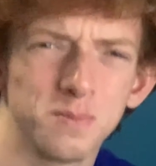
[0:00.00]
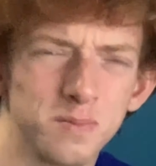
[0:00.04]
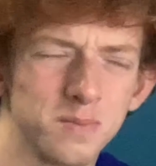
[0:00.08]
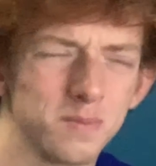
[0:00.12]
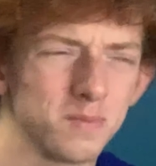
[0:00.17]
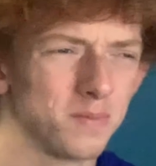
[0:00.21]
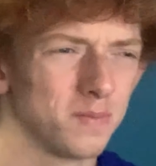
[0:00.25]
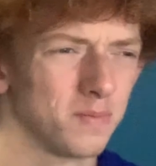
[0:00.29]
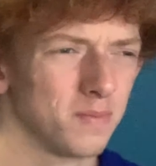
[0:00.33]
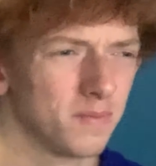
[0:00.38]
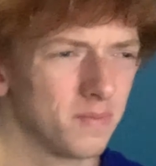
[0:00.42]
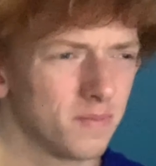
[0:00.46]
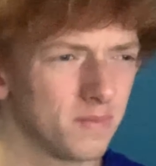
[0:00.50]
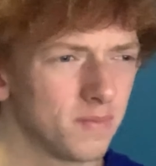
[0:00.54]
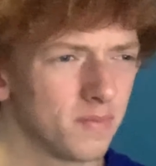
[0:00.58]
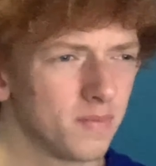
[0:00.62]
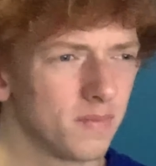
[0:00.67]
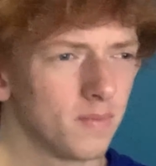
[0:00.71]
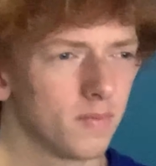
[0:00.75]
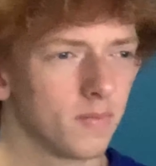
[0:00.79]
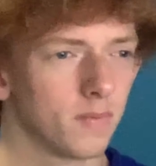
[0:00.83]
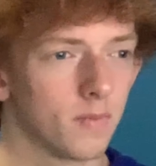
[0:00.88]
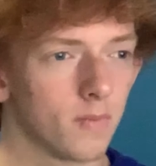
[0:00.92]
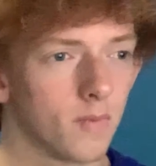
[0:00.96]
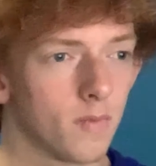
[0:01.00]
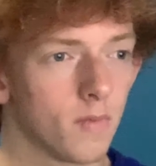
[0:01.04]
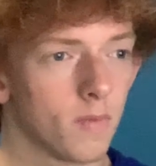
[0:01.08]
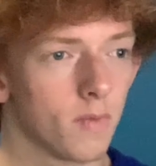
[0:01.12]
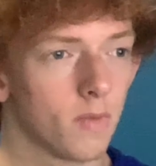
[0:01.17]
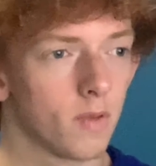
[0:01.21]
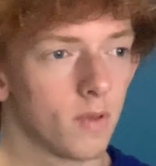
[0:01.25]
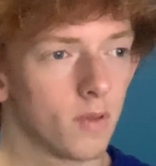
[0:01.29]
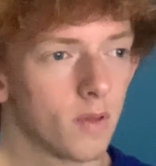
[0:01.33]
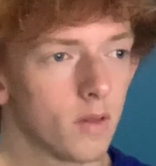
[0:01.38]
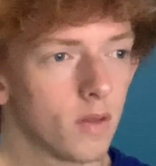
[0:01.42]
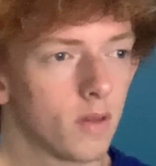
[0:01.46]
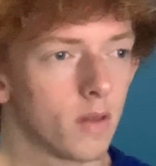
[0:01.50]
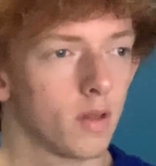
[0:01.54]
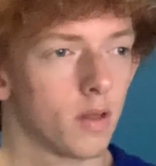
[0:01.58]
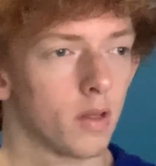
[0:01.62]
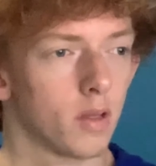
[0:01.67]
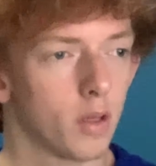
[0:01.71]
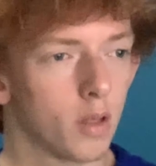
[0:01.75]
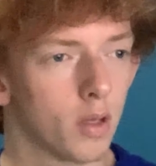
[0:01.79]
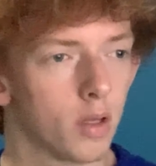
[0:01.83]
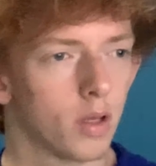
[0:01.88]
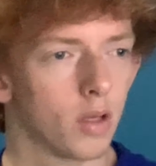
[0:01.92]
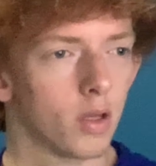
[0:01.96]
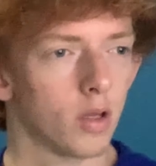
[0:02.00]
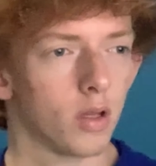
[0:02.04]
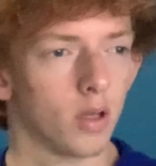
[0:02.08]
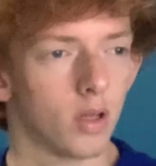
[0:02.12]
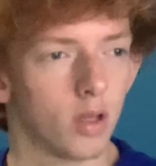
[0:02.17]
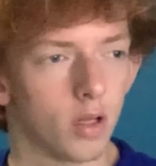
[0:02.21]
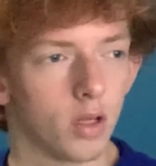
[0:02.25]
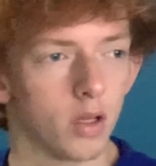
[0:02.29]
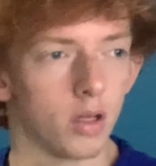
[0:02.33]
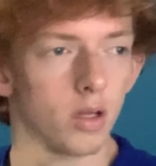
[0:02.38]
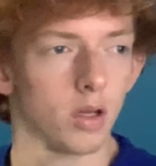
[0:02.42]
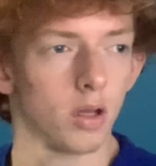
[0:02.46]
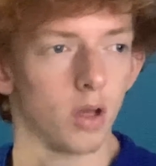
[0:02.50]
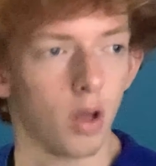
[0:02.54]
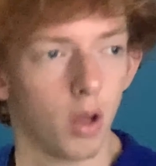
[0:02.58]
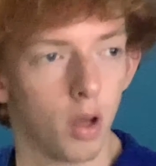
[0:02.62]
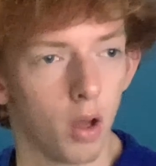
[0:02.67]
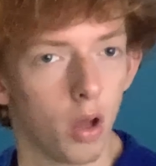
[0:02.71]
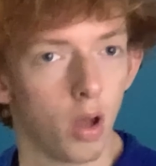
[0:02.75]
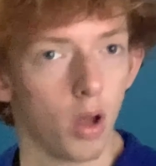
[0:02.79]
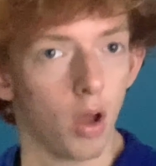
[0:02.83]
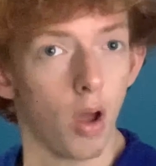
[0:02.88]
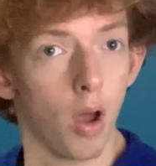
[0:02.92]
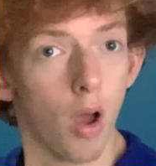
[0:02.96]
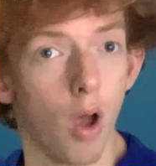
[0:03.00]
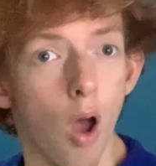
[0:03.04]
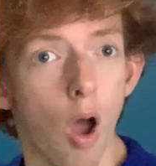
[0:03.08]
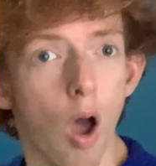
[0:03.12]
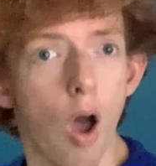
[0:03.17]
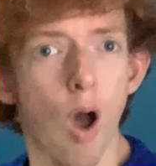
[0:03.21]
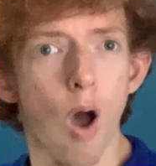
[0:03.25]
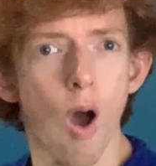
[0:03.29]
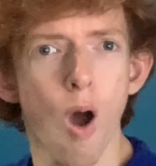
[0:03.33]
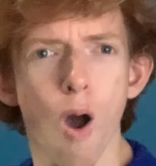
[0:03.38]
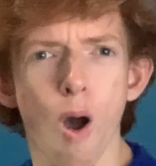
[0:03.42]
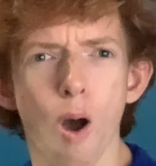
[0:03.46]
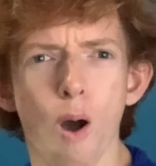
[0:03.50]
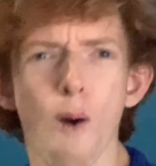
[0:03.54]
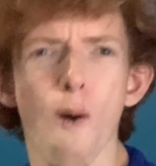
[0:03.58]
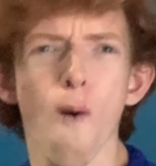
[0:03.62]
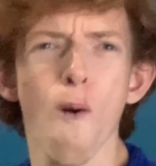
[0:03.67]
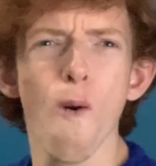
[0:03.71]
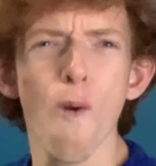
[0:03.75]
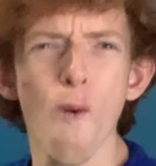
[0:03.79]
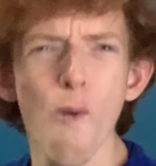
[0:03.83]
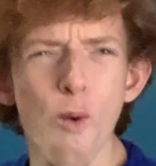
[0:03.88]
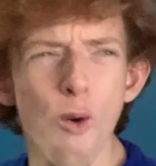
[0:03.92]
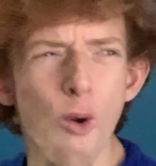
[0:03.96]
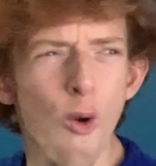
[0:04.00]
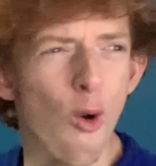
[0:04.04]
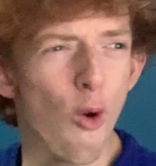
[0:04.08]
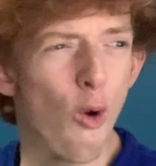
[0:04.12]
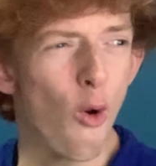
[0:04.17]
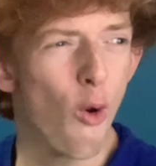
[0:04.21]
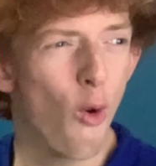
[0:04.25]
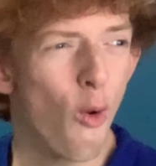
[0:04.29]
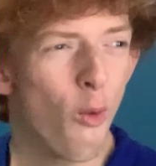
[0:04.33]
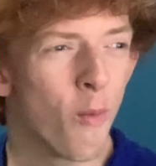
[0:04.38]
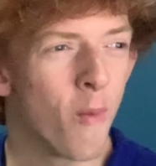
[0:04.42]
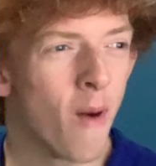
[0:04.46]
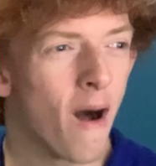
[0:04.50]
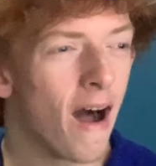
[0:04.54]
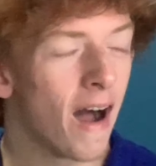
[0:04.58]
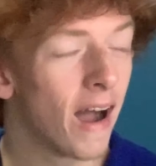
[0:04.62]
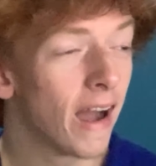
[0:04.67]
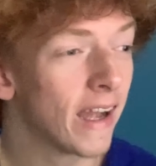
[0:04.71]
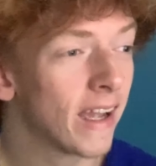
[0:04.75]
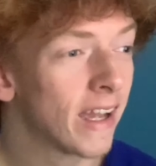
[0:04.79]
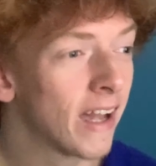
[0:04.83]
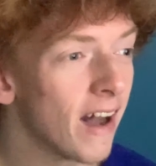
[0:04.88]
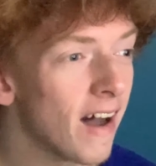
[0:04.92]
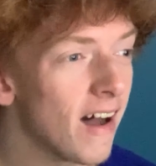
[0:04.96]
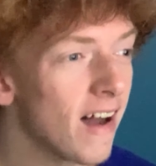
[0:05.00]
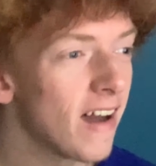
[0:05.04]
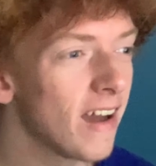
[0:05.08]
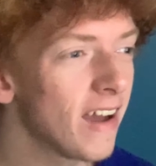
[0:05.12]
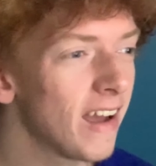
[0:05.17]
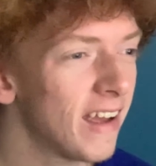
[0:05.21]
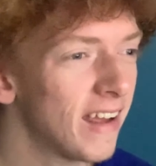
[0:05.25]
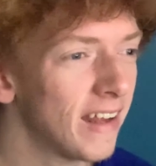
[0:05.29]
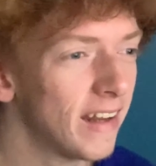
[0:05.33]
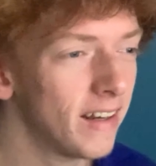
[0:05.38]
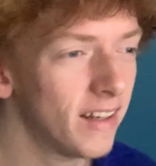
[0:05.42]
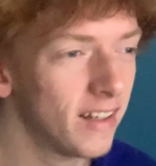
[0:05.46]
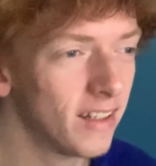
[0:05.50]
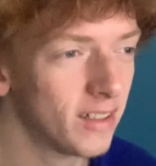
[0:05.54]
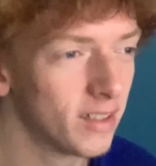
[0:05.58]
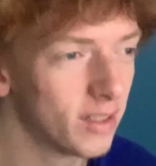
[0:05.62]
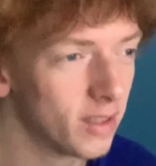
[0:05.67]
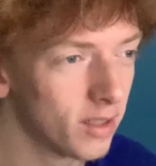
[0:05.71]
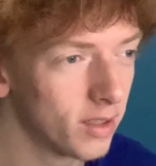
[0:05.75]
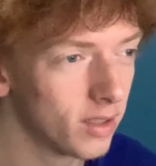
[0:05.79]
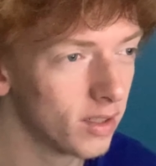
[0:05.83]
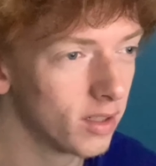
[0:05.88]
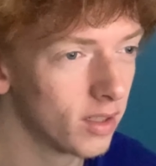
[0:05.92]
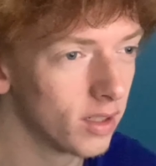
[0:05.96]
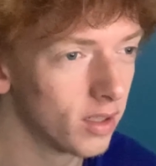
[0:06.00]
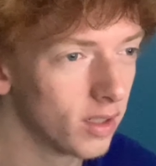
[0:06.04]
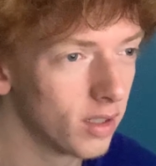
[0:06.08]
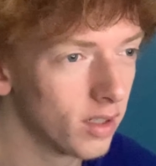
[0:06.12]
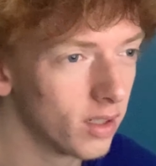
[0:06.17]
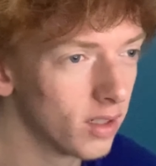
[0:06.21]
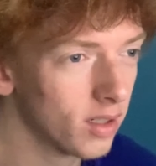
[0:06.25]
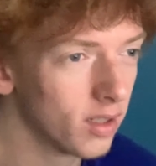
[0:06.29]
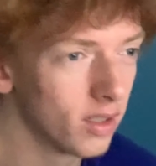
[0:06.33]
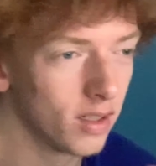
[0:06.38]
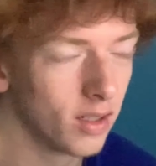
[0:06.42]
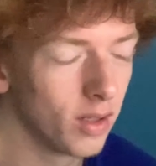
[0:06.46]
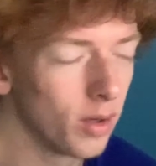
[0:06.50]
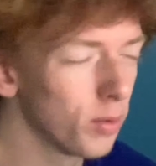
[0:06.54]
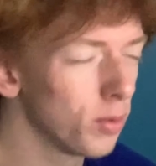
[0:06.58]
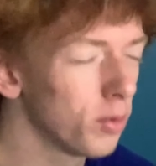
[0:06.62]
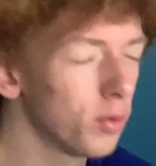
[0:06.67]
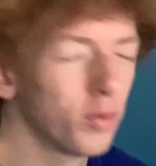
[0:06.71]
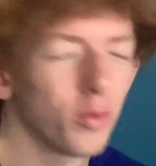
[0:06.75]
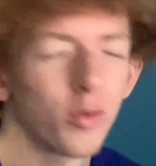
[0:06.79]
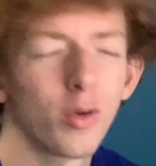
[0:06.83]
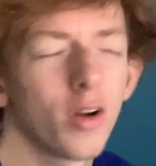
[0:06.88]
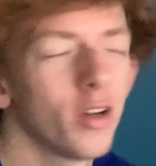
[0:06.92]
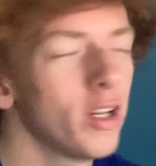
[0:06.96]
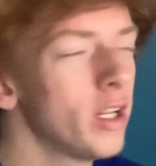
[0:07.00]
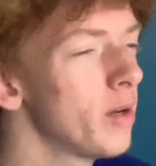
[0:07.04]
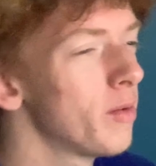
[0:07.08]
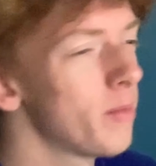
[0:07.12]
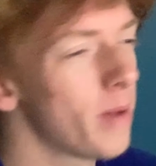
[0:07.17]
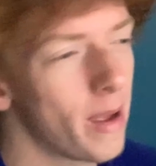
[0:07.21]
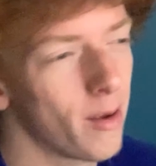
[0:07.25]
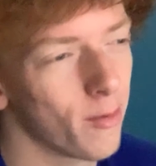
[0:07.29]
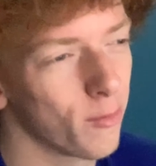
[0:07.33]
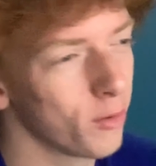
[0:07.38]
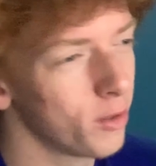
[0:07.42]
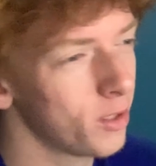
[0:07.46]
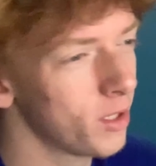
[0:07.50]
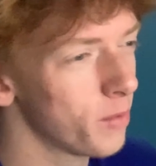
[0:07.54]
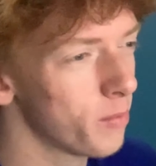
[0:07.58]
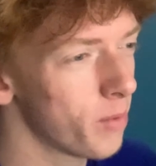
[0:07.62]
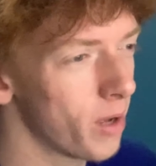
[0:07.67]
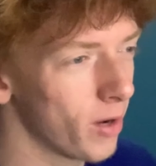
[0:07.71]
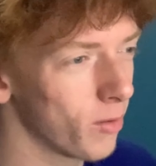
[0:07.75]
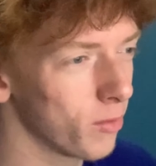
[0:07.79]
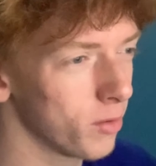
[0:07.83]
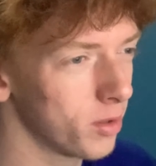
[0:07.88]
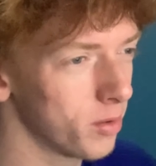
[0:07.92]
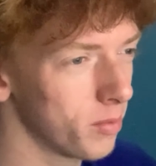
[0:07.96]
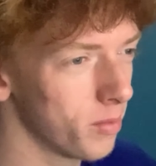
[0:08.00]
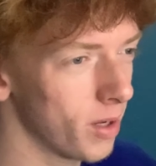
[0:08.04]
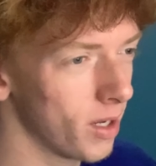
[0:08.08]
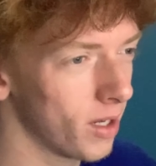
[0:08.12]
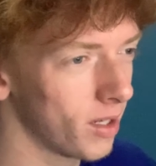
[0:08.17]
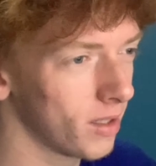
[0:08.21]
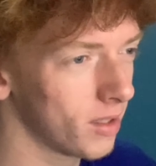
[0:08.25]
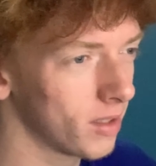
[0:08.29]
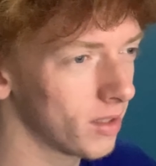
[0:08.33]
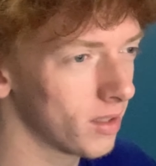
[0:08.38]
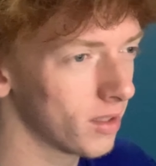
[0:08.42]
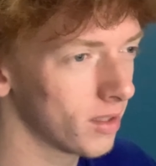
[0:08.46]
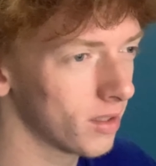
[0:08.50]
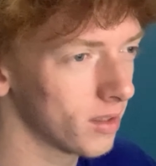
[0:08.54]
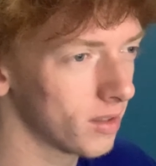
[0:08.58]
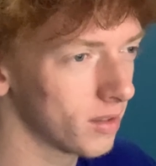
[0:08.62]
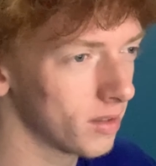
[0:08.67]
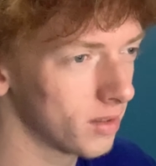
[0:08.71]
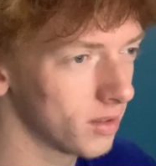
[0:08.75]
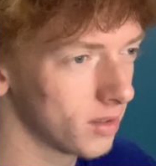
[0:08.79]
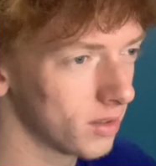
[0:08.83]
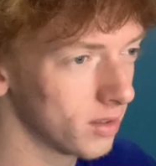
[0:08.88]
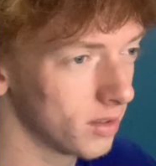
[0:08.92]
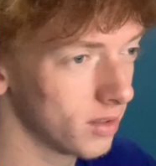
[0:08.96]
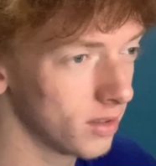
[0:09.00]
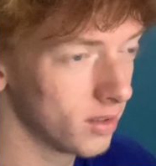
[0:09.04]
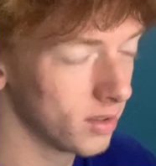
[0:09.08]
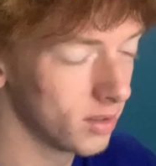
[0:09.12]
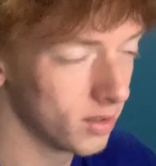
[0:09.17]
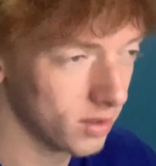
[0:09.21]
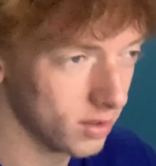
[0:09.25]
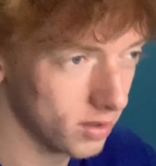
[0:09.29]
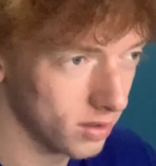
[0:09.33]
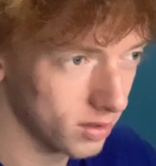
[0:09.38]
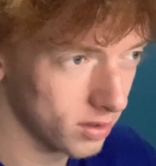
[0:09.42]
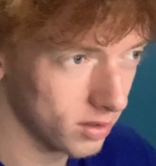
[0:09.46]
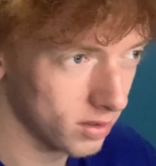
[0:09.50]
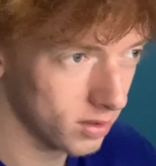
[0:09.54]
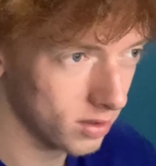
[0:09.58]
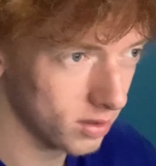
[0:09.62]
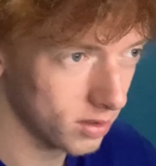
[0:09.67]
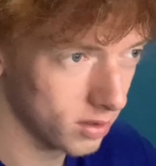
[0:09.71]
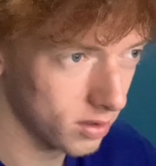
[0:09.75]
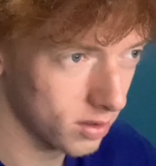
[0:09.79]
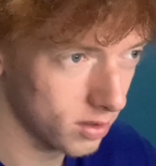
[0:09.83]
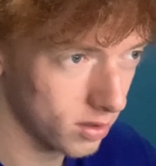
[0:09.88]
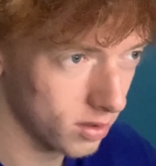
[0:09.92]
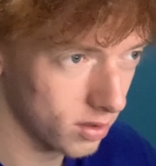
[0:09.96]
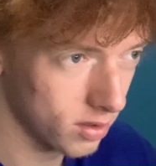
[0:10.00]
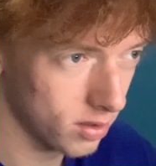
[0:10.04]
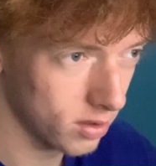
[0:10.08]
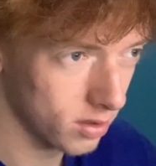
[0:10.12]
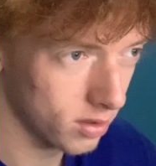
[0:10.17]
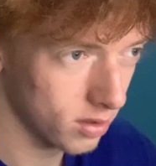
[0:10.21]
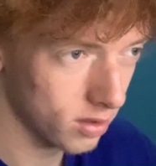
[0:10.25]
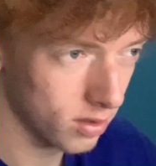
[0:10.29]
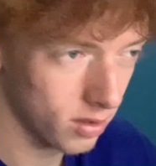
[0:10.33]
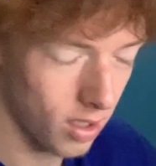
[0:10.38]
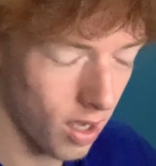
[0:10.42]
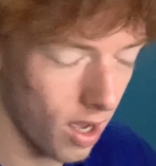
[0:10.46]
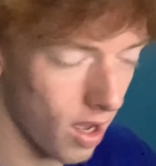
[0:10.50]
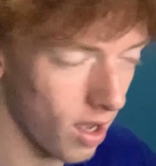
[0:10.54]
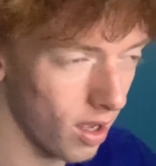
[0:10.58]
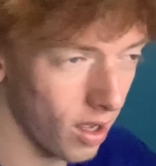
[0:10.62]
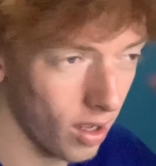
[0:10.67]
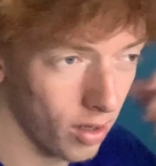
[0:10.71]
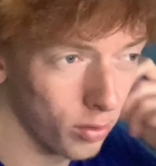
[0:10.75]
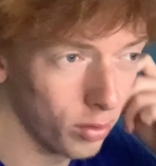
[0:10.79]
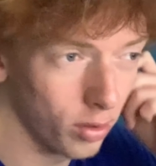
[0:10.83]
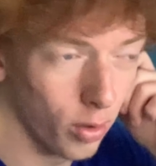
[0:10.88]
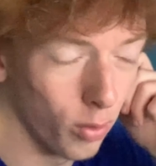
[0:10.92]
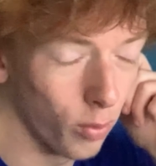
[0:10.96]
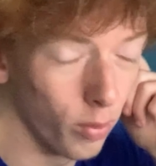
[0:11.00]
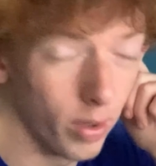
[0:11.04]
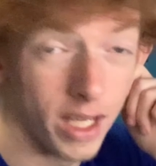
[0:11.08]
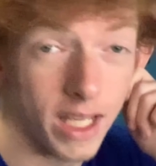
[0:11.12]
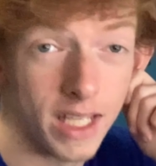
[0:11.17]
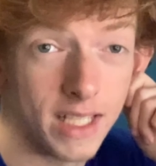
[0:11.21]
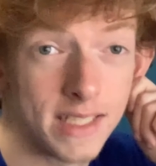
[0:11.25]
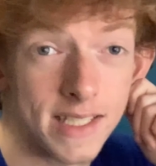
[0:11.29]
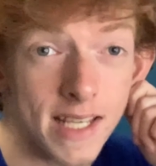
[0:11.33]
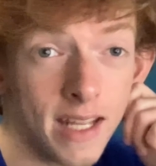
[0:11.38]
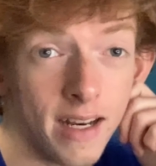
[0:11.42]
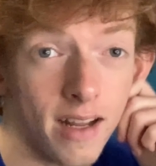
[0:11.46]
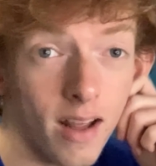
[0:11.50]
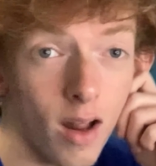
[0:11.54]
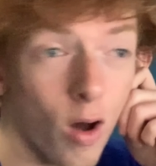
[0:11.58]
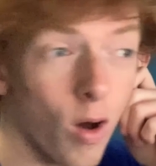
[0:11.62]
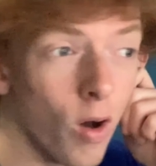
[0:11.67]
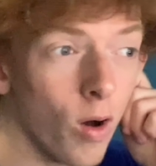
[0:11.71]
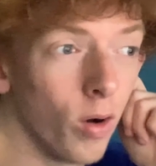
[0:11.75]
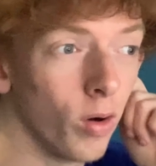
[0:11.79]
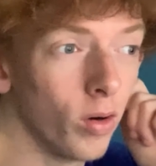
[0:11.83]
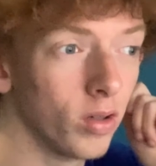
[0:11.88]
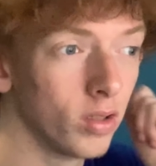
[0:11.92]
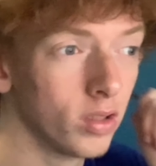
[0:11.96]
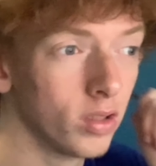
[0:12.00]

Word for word: got surveillance on satellite of your bitch plus the night for me. She riding that um. Oh my god. Oh, run it back, run it back, run it back. Surveillance on satellite of your bitch. I don't know what he said at all.